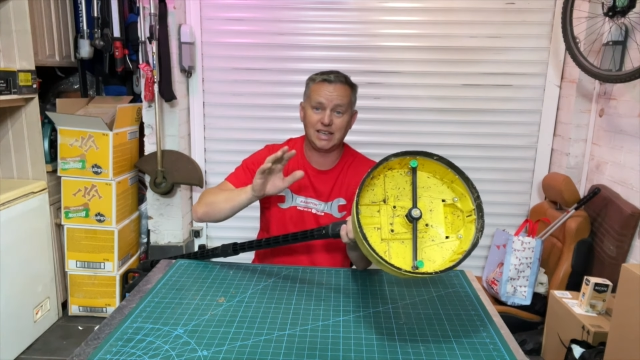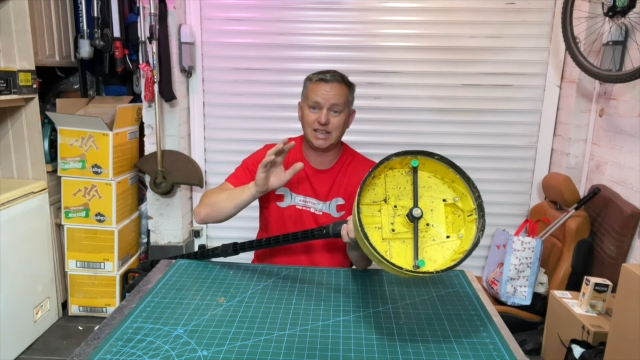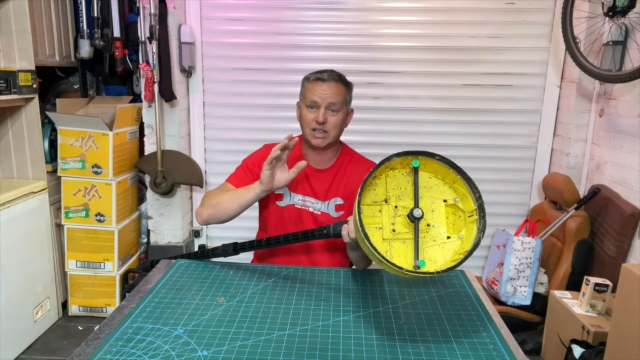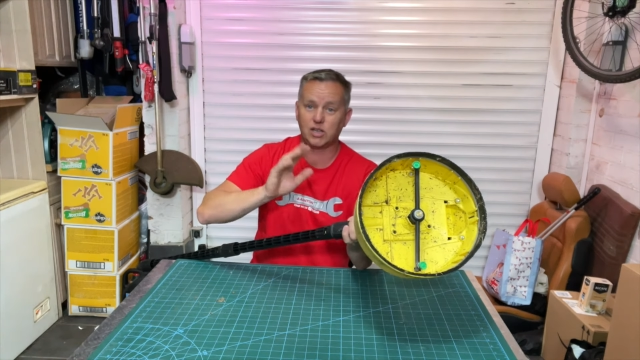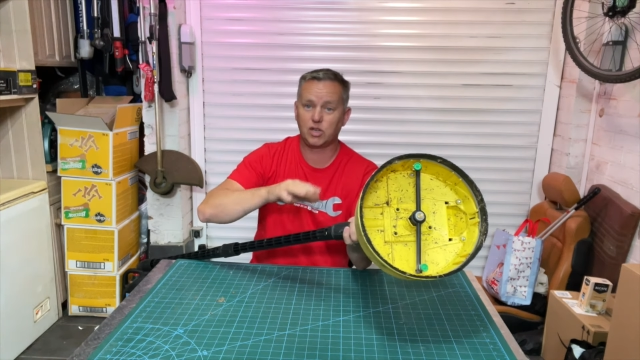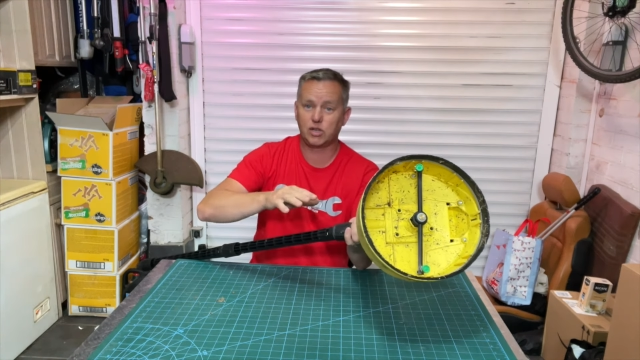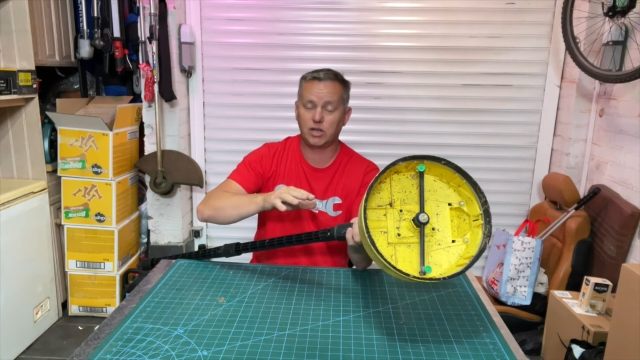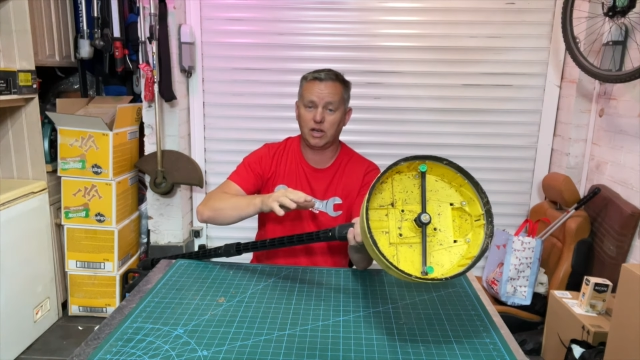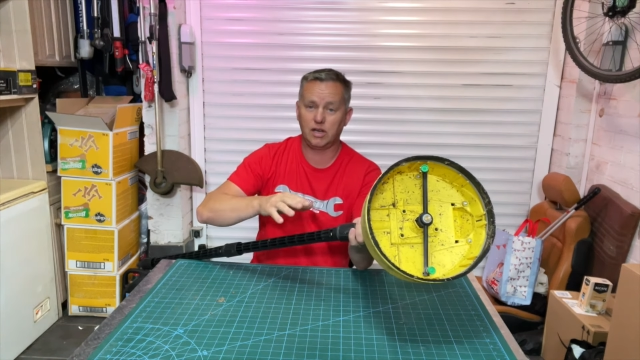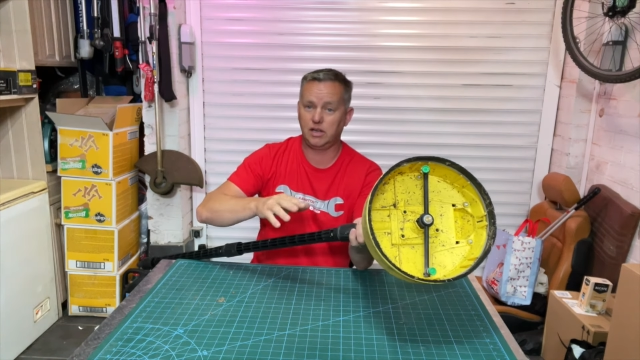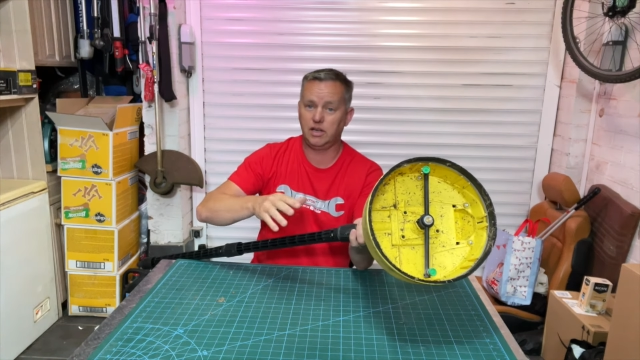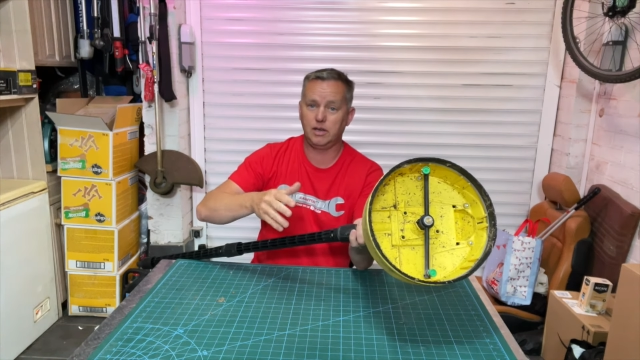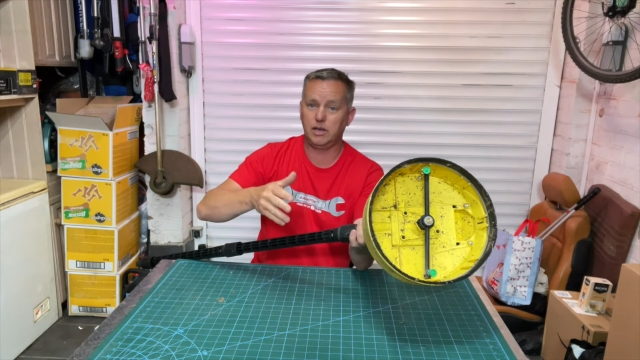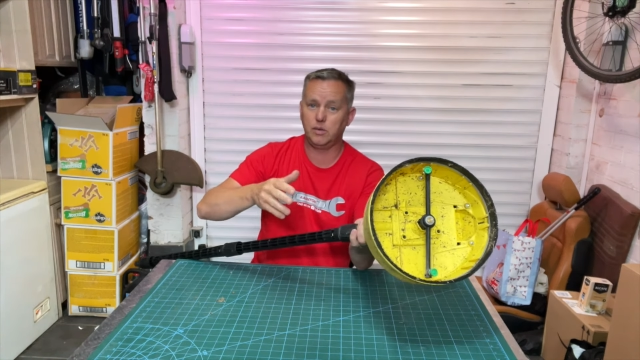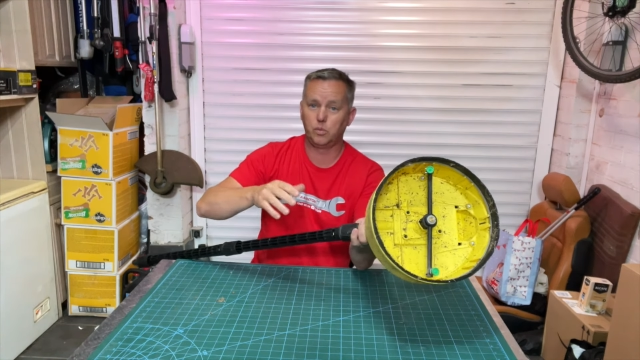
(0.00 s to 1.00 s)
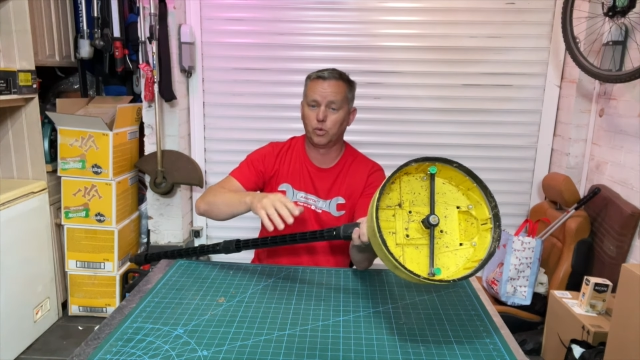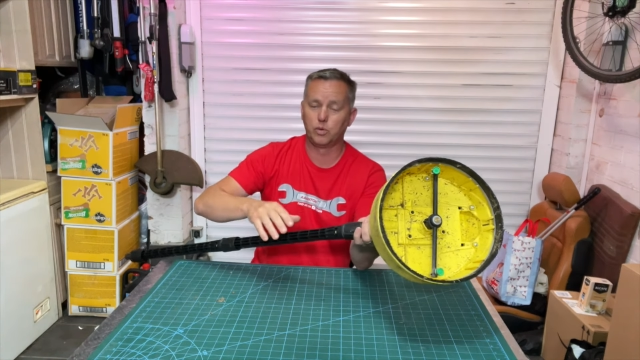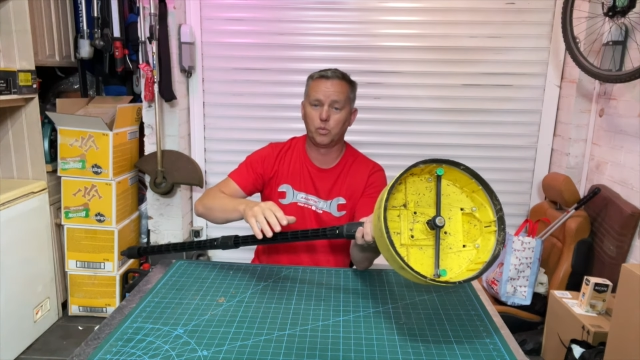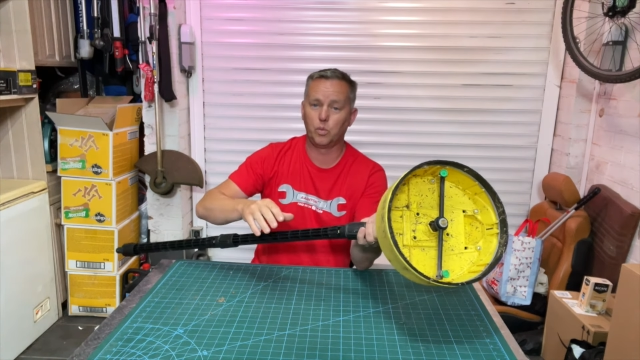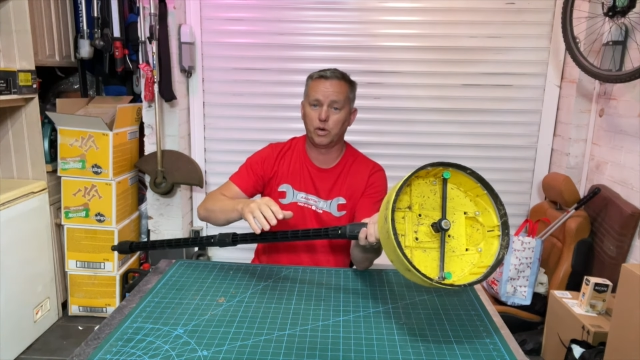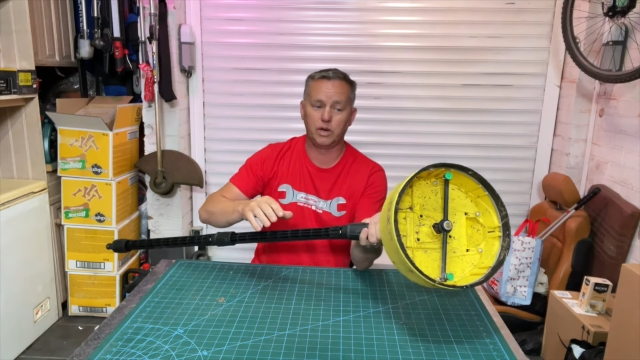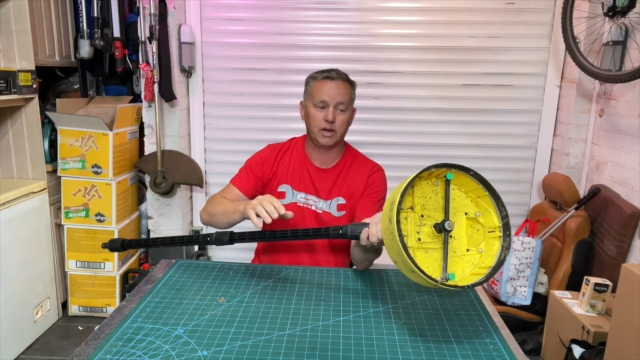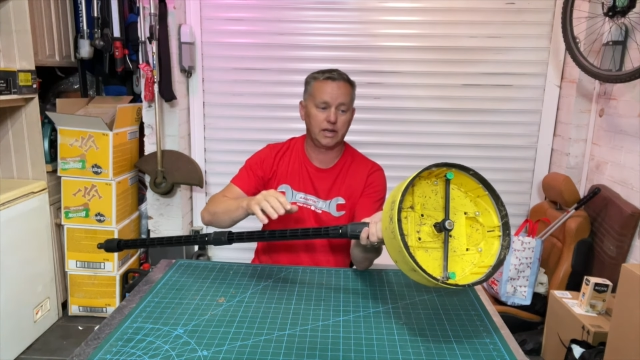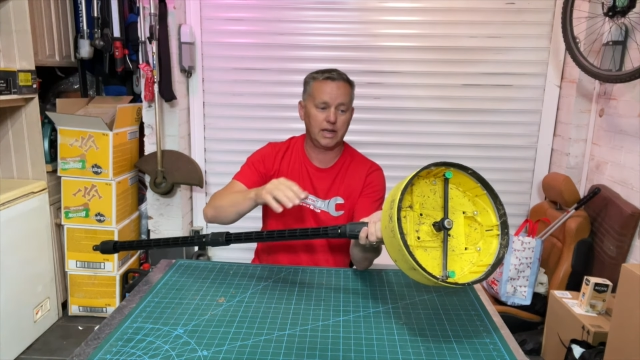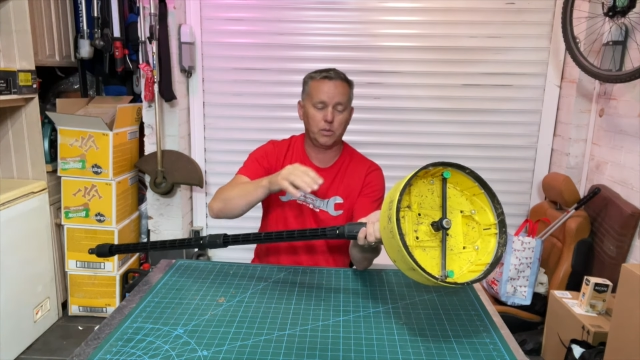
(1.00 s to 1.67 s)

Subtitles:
and it wouldn't work.